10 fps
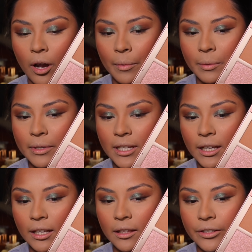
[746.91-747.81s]
I'm going to be
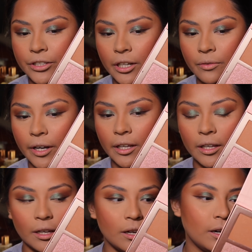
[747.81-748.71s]
taking this shade right
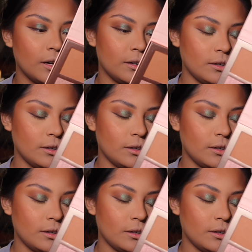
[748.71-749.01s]
here.